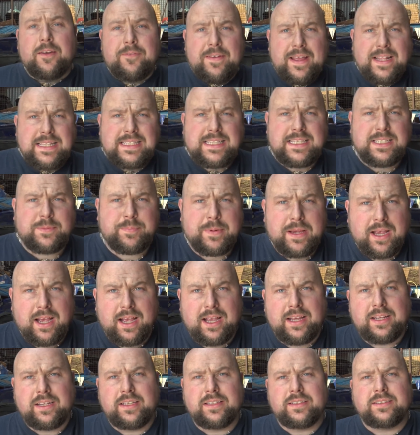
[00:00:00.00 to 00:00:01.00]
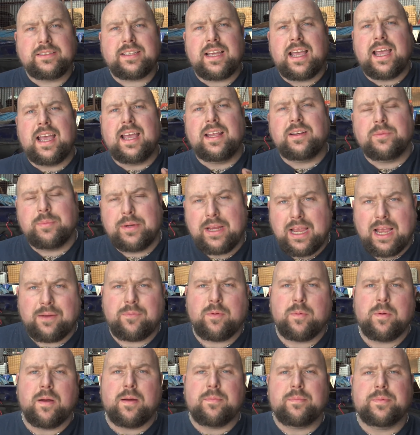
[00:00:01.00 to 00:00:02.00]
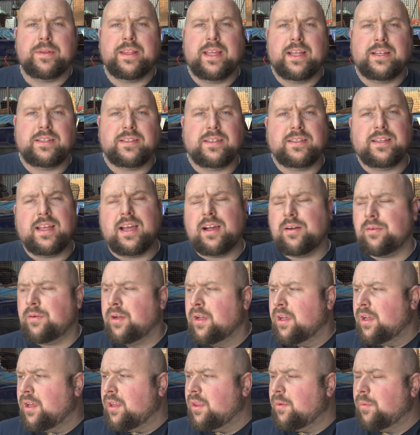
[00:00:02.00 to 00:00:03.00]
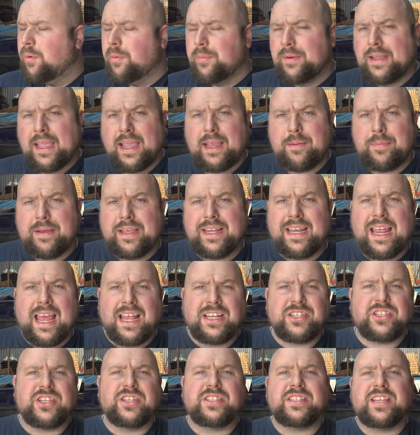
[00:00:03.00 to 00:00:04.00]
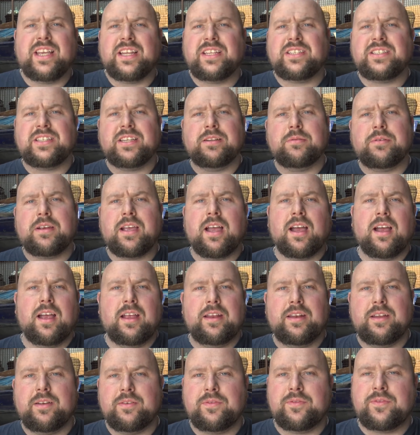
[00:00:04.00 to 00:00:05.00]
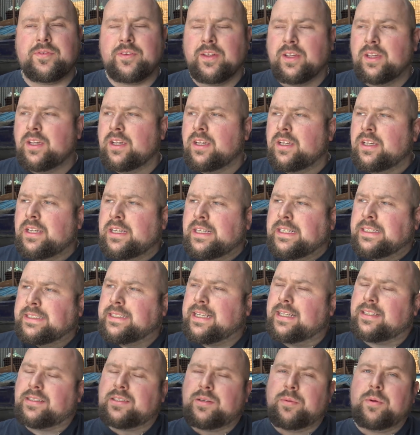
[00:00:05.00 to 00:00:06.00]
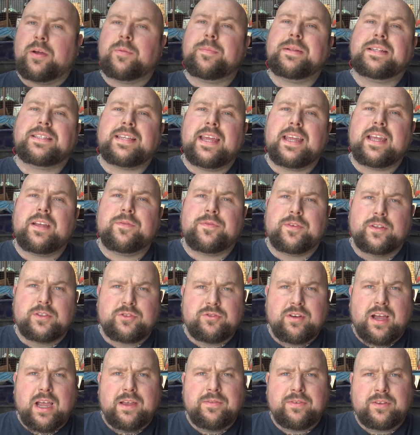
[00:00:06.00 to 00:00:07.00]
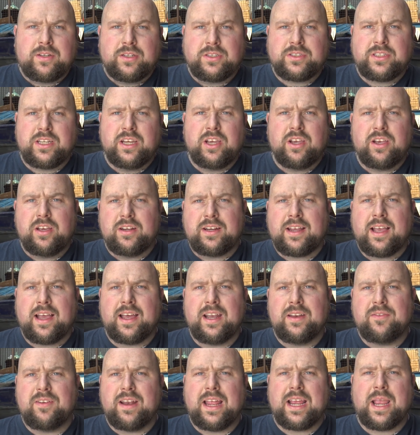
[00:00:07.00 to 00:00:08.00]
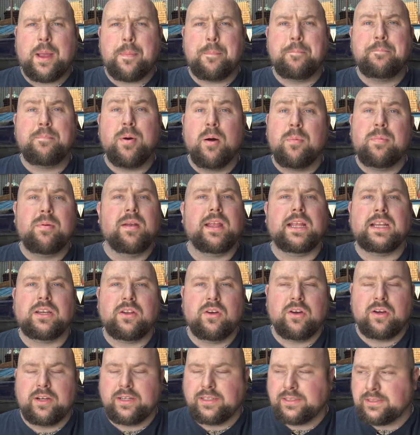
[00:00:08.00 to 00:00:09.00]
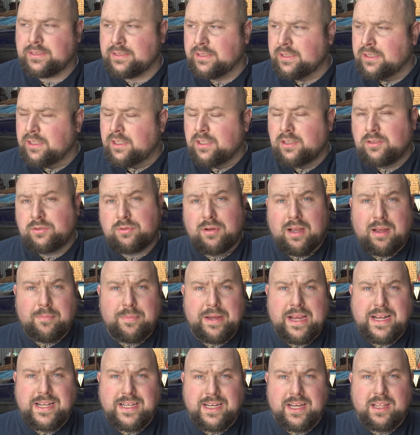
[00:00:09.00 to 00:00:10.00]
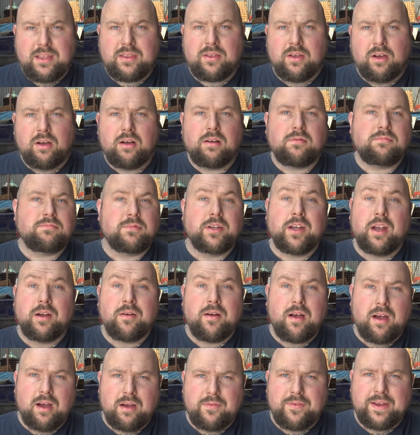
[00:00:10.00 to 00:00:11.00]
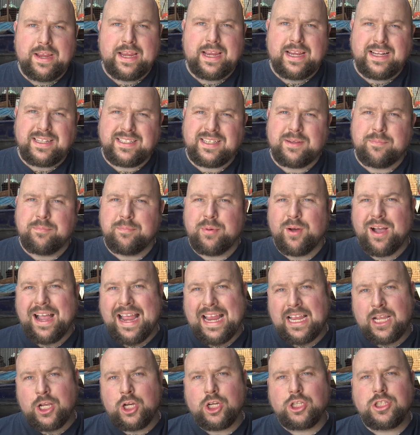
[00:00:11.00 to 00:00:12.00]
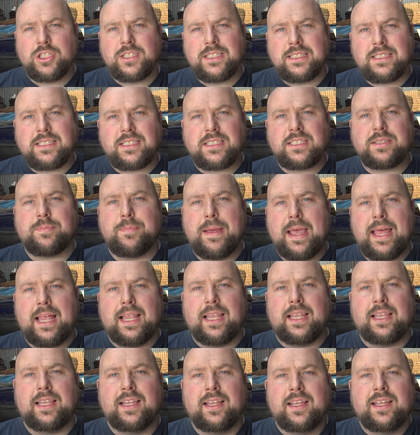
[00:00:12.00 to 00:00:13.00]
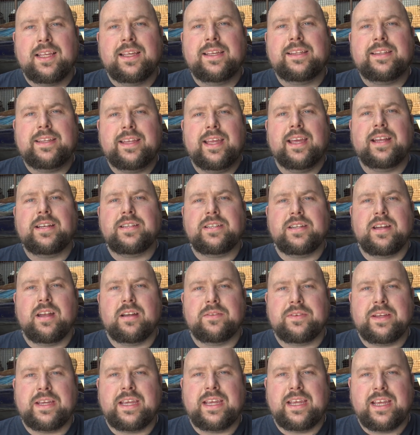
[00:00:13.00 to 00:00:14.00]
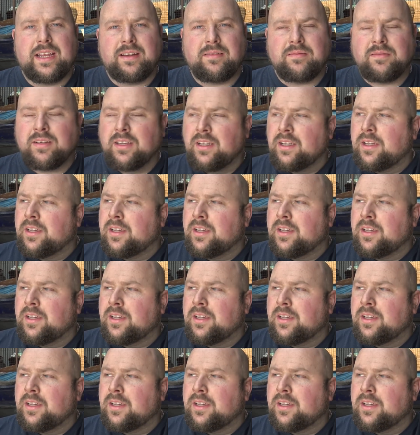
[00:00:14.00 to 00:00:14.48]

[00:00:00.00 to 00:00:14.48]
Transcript: Avensis behind us and we have a problem with the engine. Now the woman came in and she said she kind of said she wanted me to take it for a drive because she heard kind of like a bubbling noise. So I immediately thought, you know, overheating, but I couldn't smell the engine overheating.